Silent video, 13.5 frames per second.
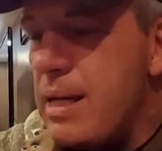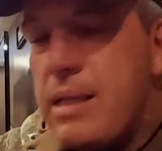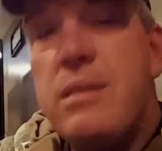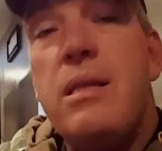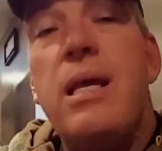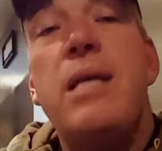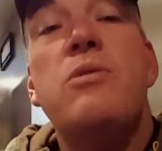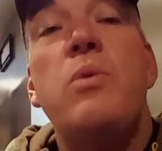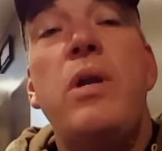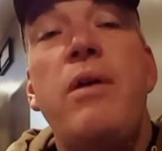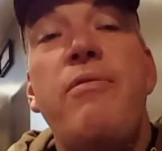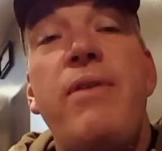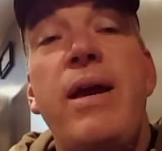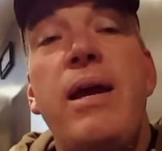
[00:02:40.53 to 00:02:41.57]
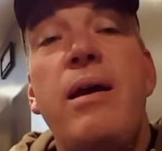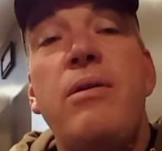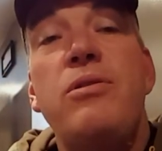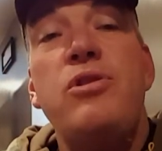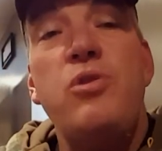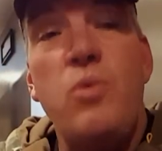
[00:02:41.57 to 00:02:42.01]
So that's when I
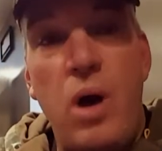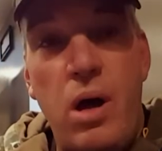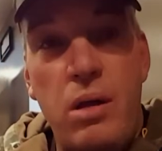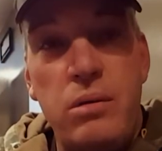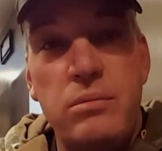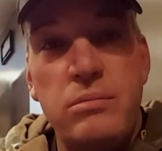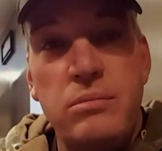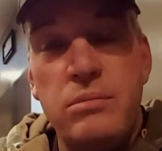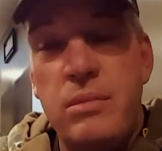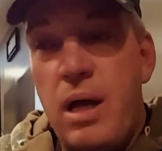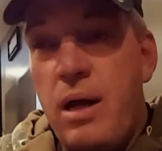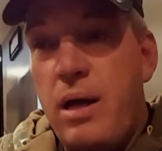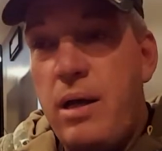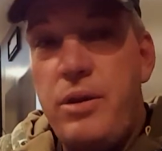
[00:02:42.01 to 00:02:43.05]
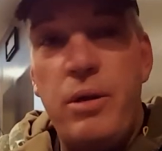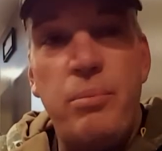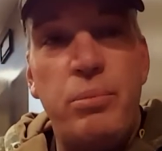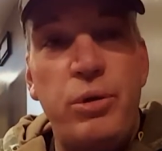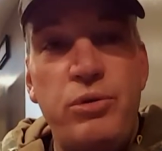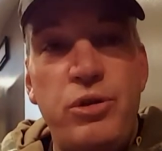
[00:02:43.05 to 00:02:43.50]
found you all on the
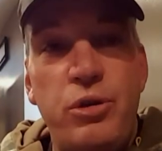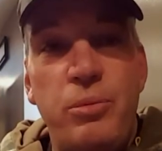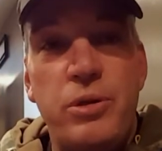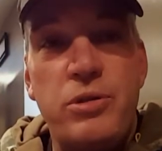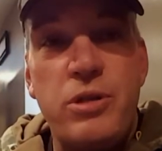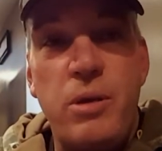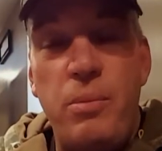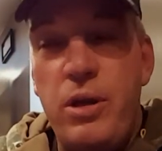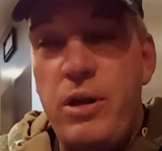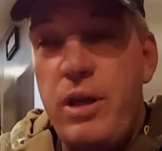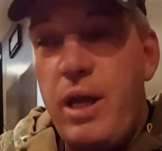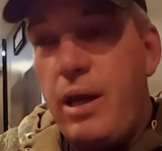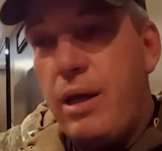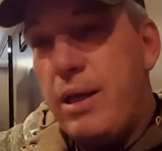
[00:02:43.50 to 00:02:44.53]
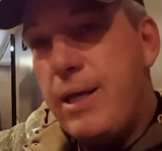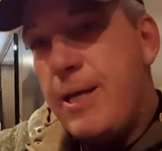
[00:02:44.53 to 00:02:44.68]
BrewTubers community.